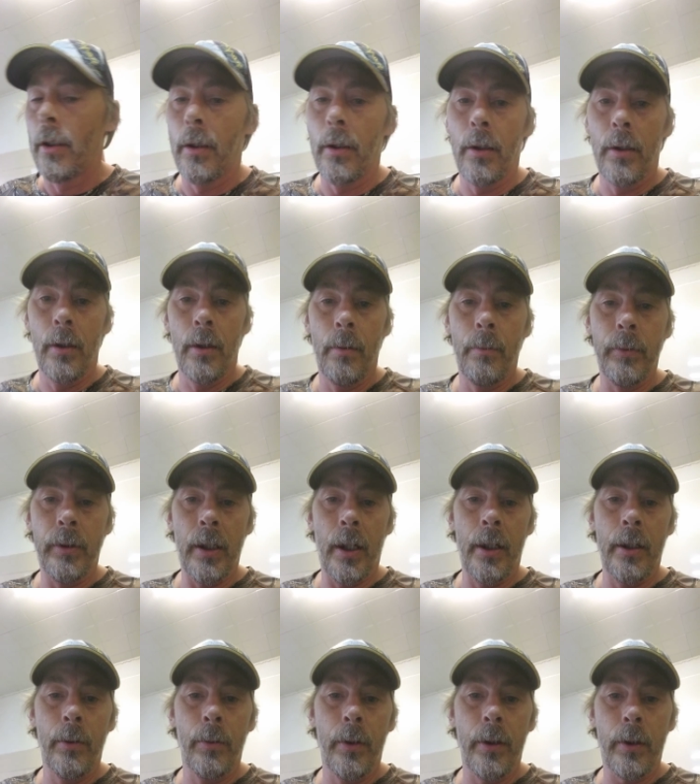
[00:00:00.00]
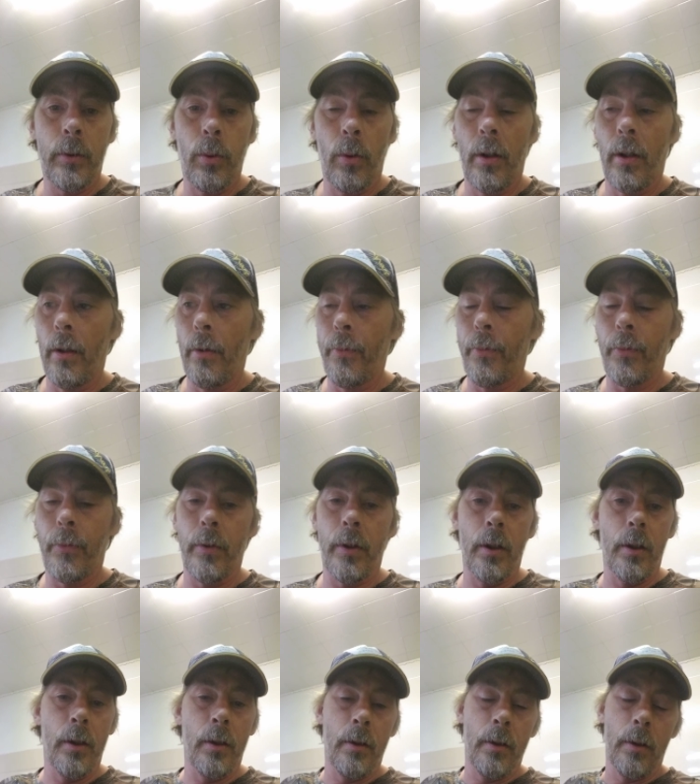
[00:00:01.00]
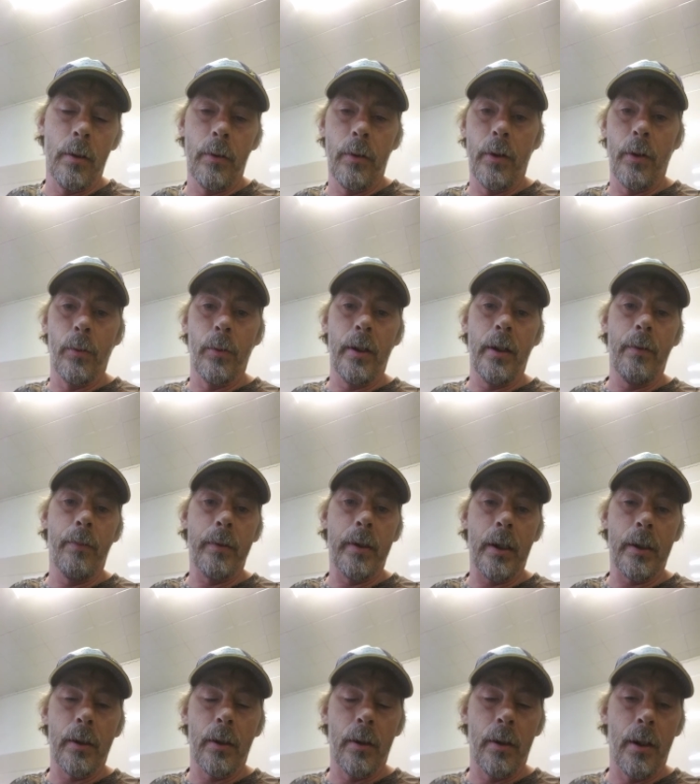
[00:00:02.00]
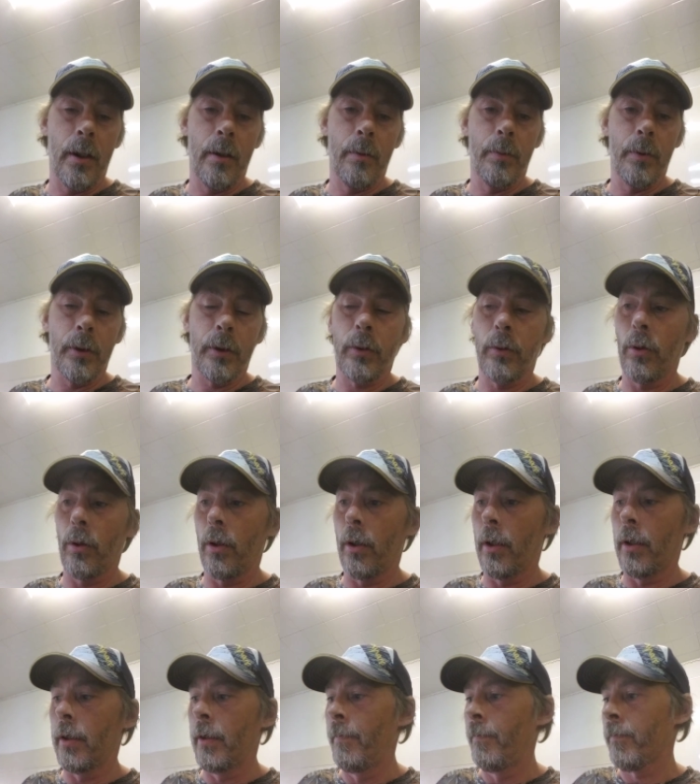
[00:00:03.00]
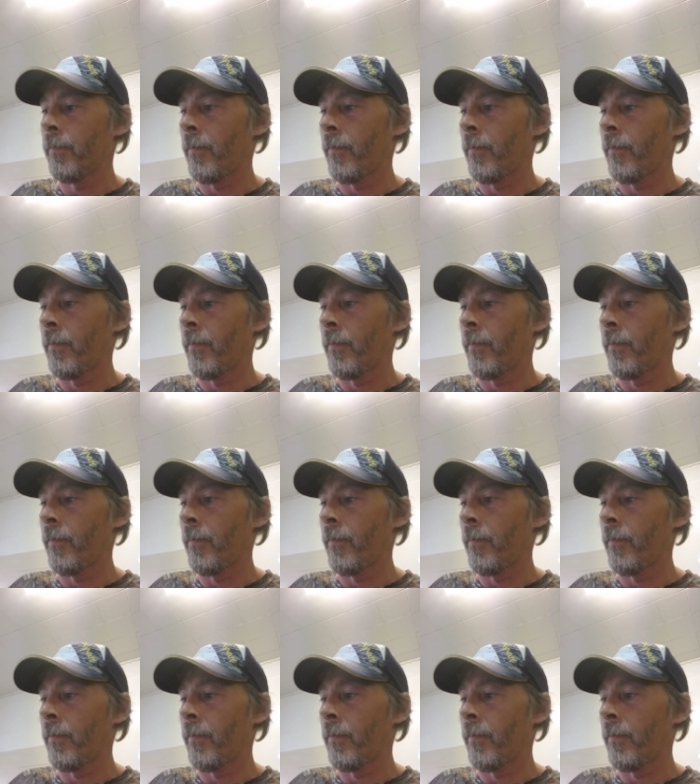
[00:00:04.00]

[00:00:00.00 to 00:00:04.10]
Um, January 12th, the, the Reeve kicked her out of her store.